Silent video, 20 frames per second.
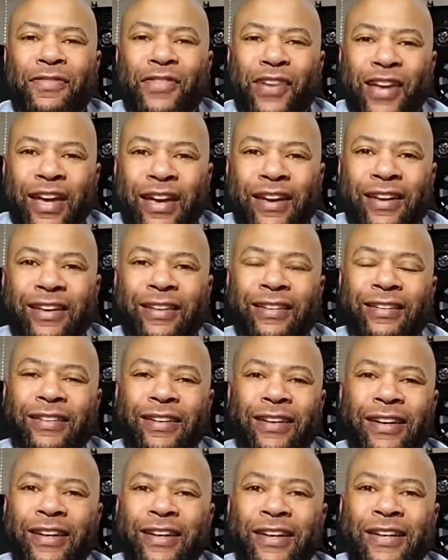think and
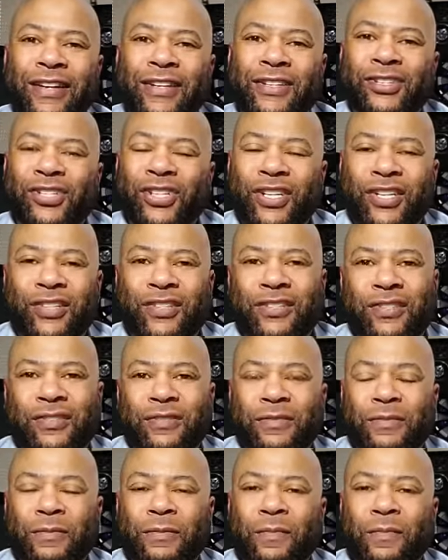just